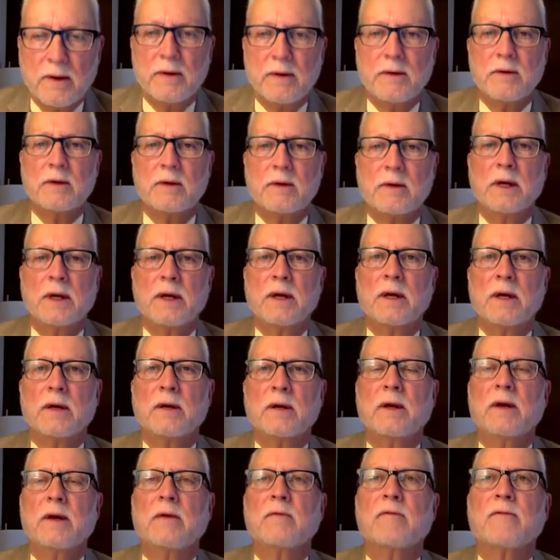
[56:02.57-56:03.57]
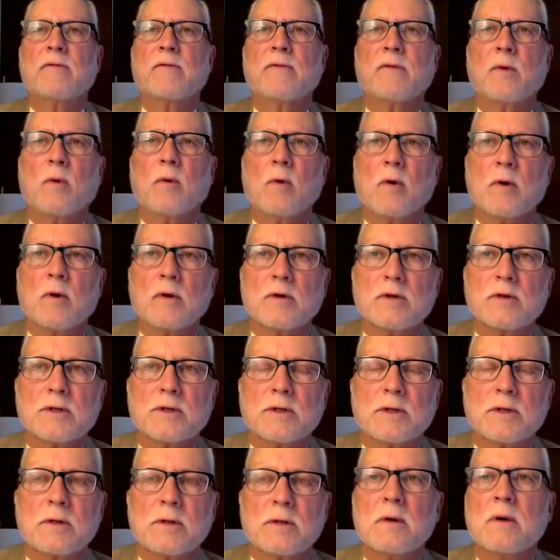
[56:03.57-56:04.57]
You can't
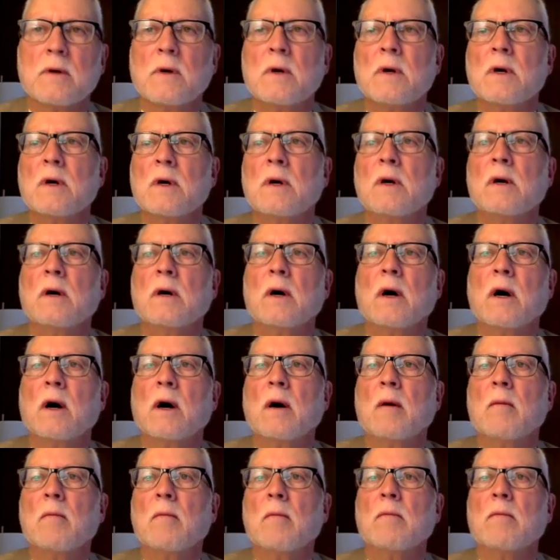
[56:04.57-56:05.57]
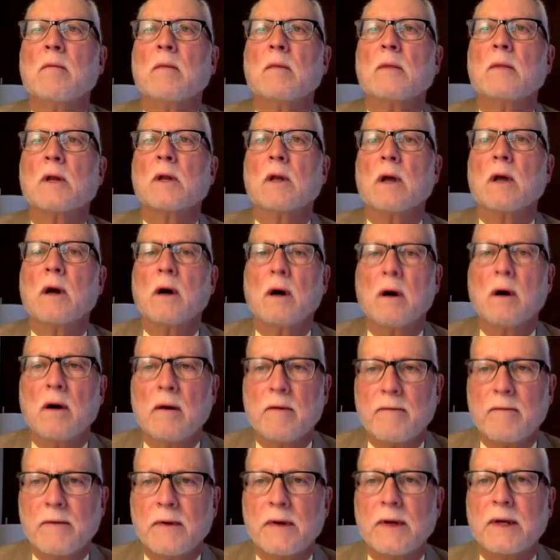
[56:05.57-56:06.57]
enforce love.
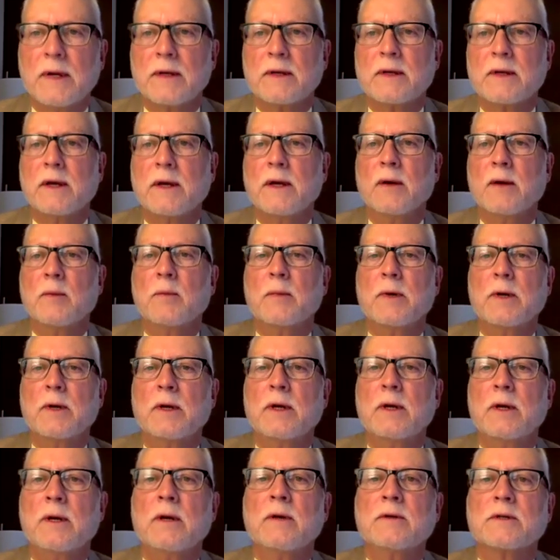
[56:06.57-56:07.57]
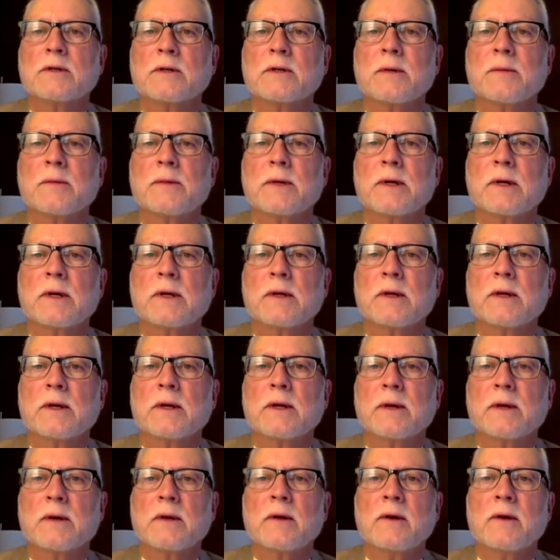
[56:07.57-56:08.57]
It can't be something
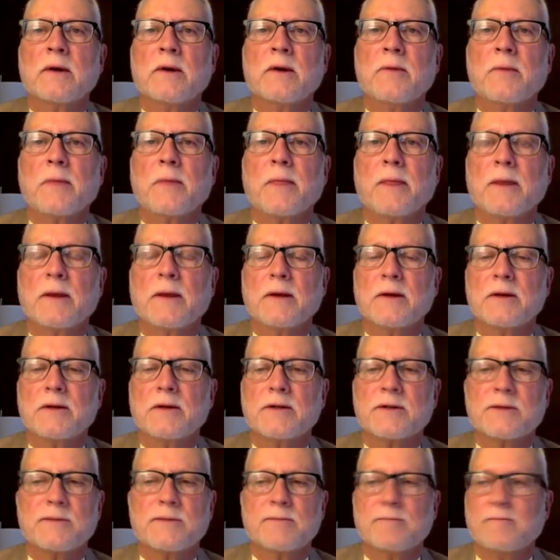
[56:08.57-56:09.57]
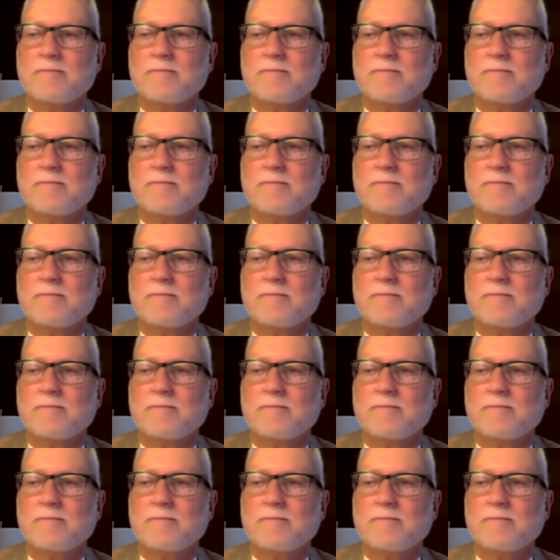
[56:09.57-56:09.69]
that is